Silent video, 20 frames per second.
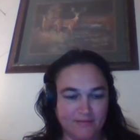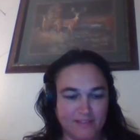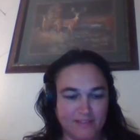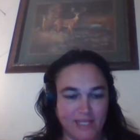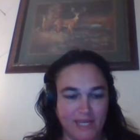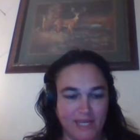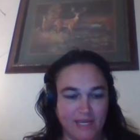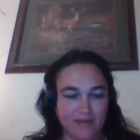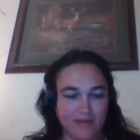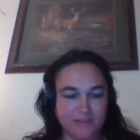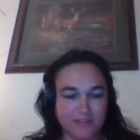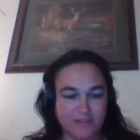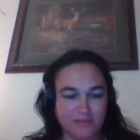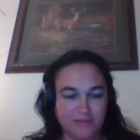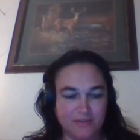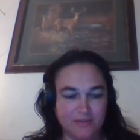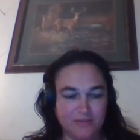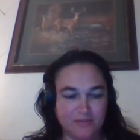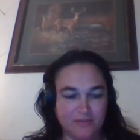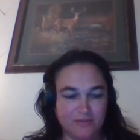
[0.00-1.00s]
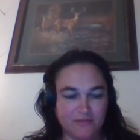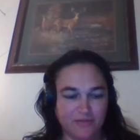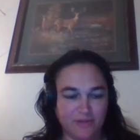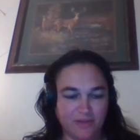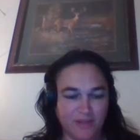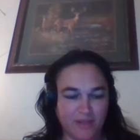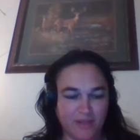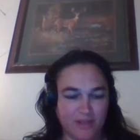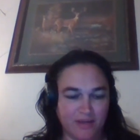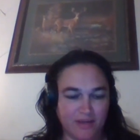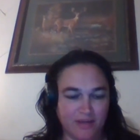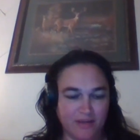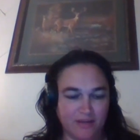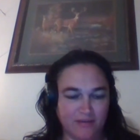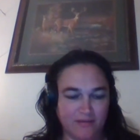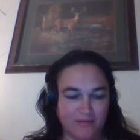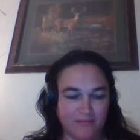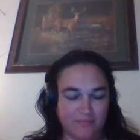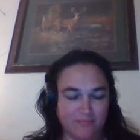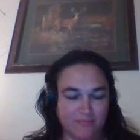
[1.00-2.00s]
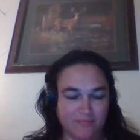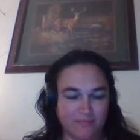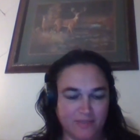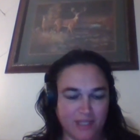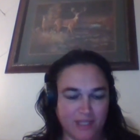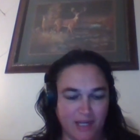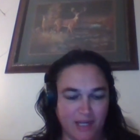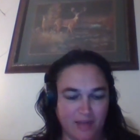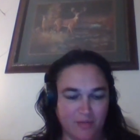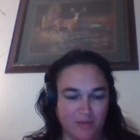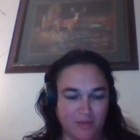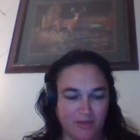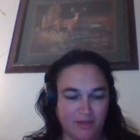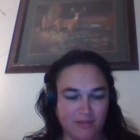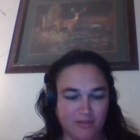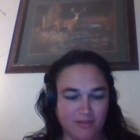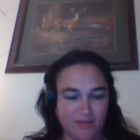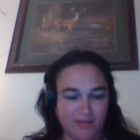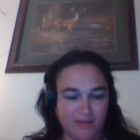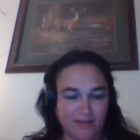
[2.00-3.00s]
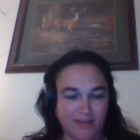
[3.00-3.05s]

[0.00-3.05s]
sounds you use for the timer.